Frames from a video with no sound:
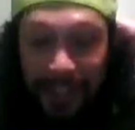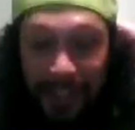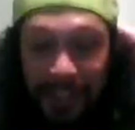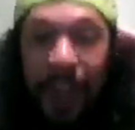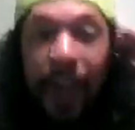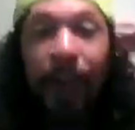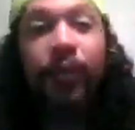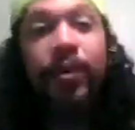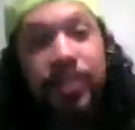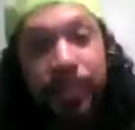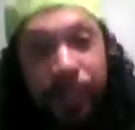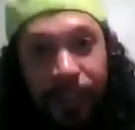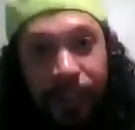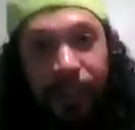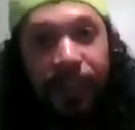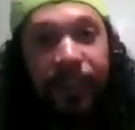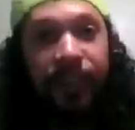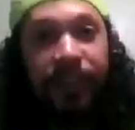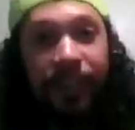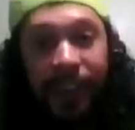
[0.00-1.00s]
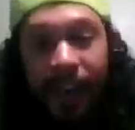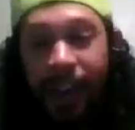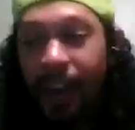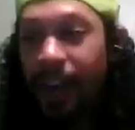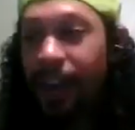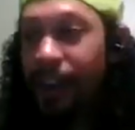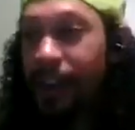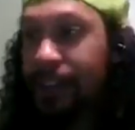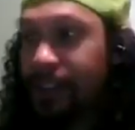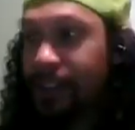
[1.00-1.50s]
So that was
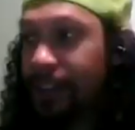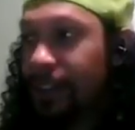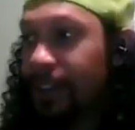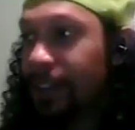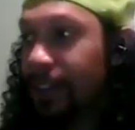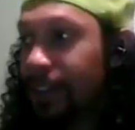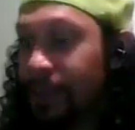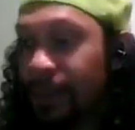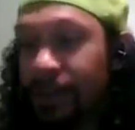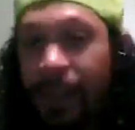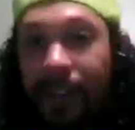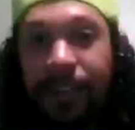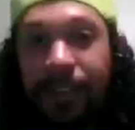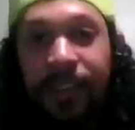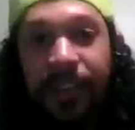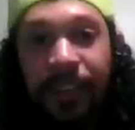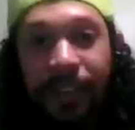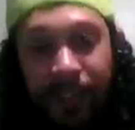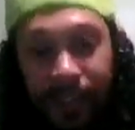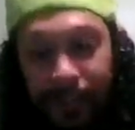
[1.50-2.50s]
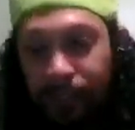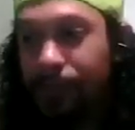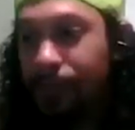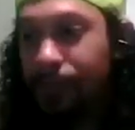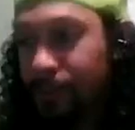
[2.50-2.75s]
that's the